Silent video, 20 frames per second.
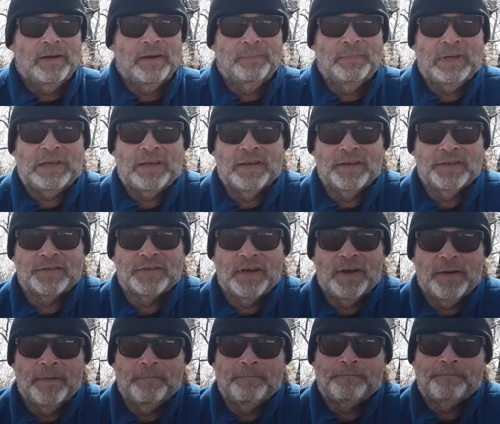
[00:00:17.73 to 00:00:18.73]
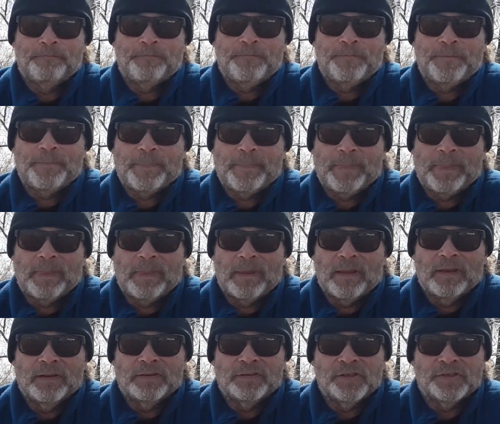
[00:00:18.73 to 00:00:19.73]
Because
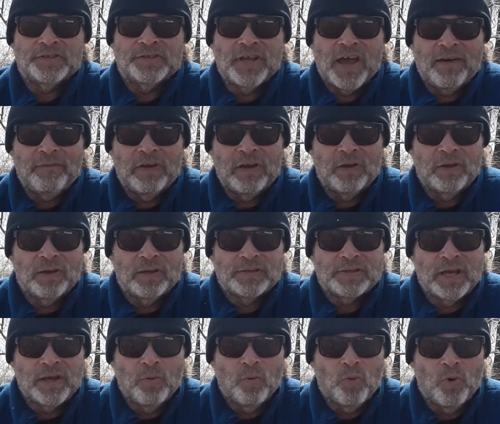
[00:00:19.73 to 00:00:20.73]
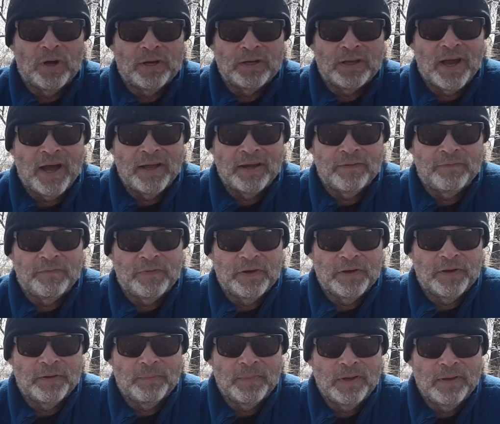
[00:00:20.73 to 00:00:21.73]
just having, say, one kind of
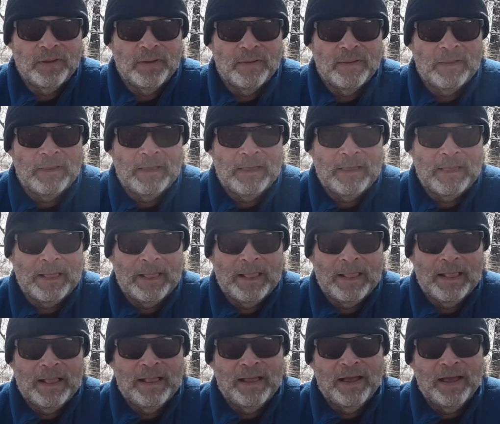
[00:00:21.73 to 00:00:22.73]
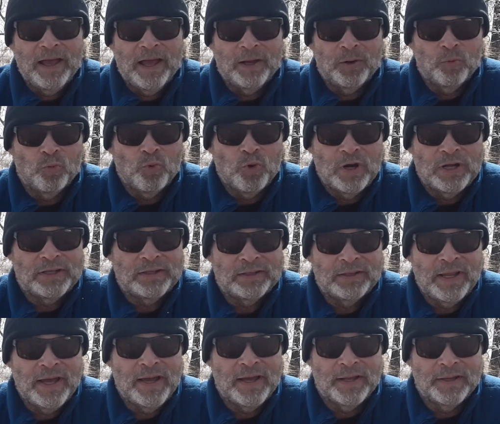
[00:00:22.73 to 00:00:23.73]
film and one
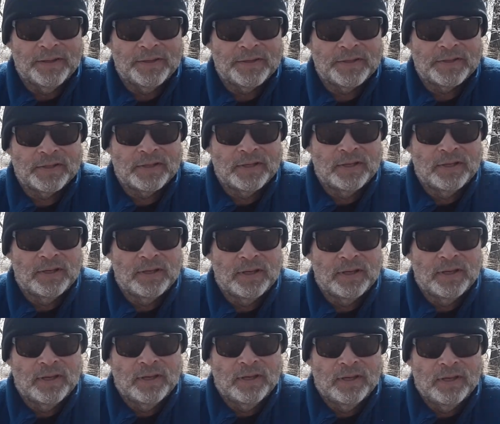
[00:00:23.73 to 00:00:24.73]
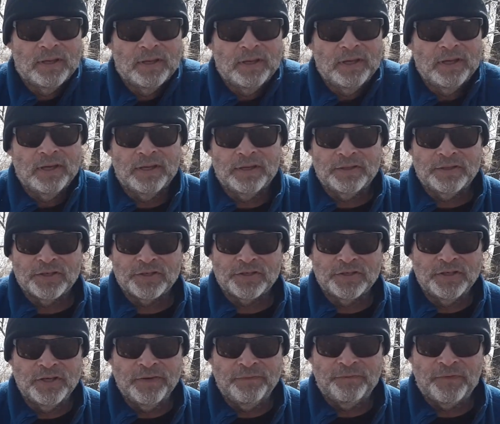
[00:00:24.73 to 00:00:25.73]
lens, it
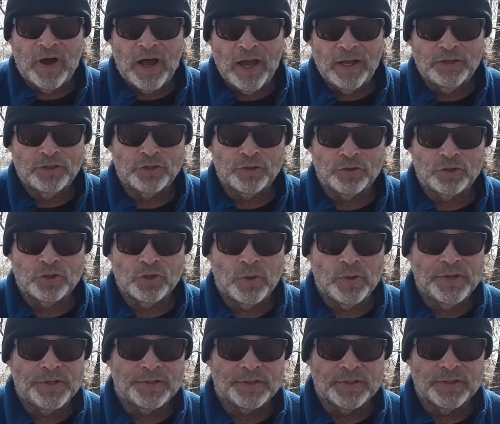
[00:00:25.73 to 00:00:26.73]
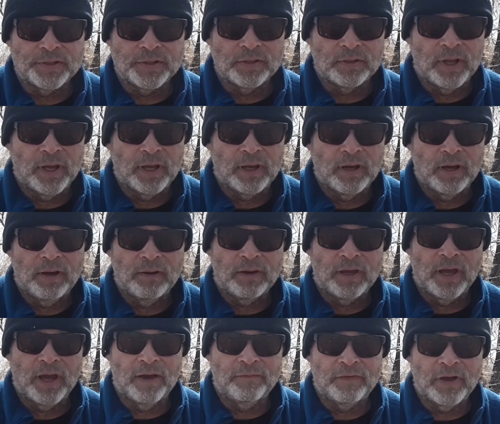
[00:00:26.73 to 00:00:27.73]
just defines your choices. You're like,
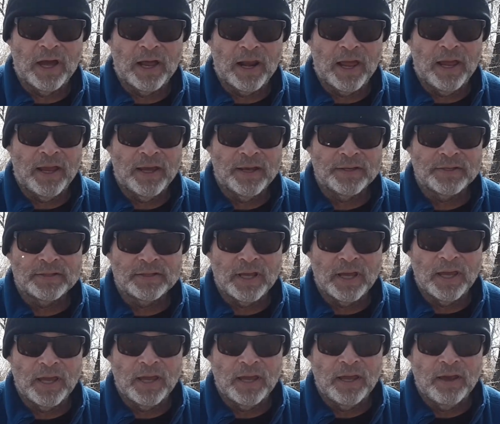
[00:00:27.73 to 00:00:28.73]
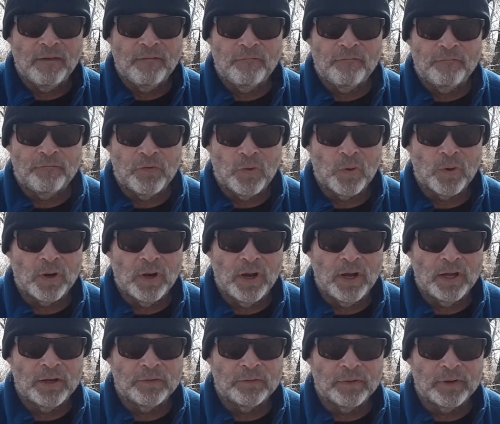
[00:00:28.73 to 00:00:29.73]
okay, I've got ASA
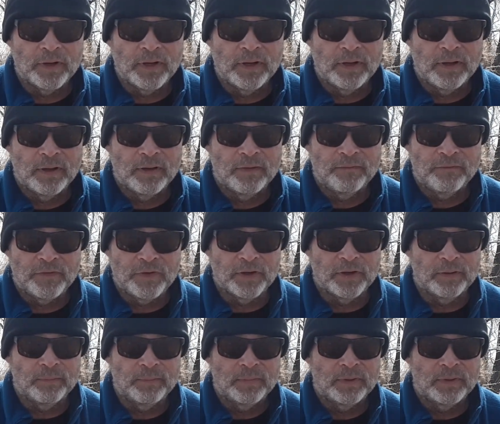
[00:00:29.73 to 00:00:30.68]
400 film,